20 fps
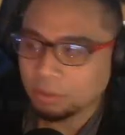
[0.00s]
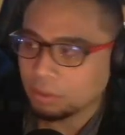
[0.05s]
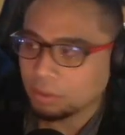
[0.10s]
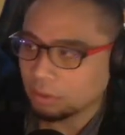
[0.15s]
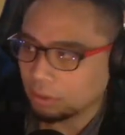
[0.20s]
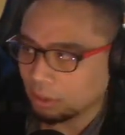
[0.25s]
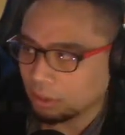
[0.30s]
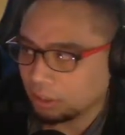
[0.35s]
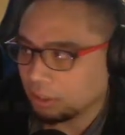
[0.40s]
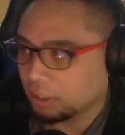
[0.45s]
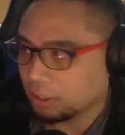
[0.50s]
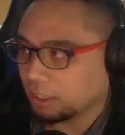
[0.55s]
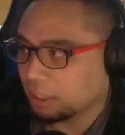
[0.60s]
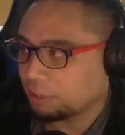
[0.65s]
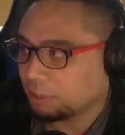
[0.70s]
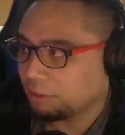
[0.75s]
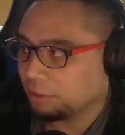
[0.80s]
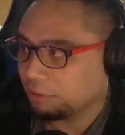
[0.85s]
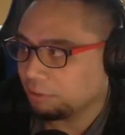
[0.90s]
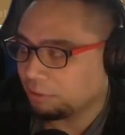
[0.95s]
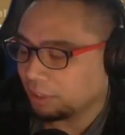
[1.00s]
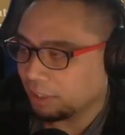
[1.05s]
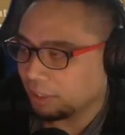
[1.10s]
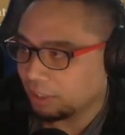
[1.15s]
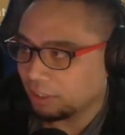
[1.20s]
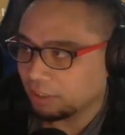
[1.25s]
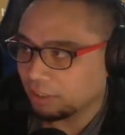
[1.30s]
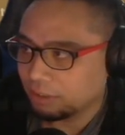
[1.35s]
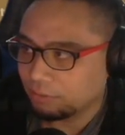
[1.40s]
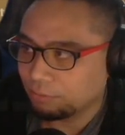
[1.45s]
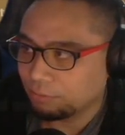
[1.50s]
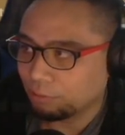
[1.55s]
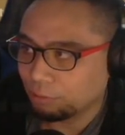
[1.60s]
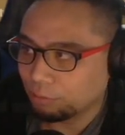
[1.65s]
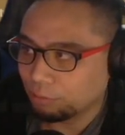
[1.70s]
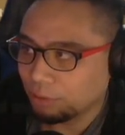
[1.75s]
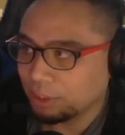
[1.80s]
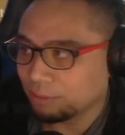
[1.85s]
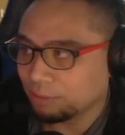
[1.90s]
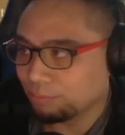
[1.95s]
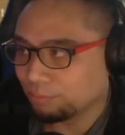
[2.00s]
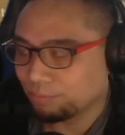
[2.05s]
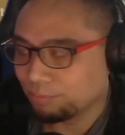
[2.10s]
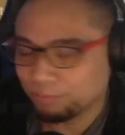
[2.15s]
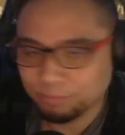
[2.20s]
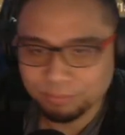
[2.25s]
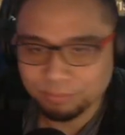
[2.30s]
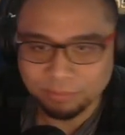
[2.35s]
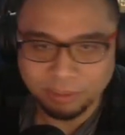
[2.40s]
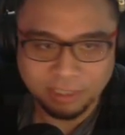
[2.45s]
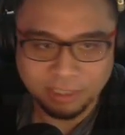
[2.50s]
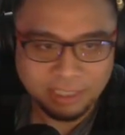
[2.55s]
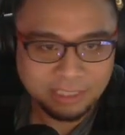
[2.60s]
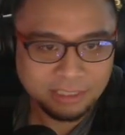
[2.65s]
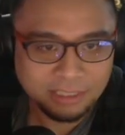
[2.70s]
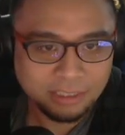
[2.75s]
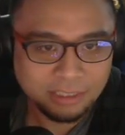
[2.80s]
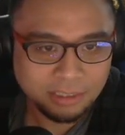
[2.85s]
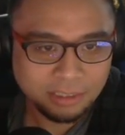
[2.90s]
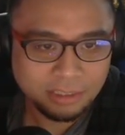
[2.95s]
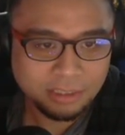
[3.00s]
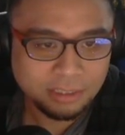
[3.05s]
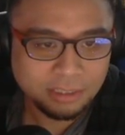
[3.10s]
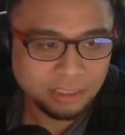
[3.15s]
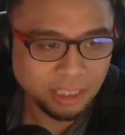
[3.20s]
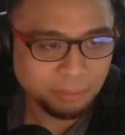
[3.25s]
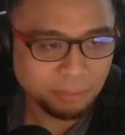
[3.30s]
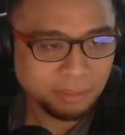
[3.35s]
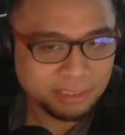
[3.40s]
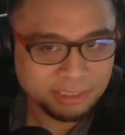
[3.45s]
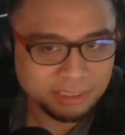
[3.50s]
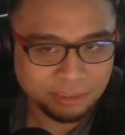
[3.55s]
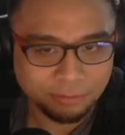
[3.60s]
There, I got crit rate, 4-1. Alright, that makes it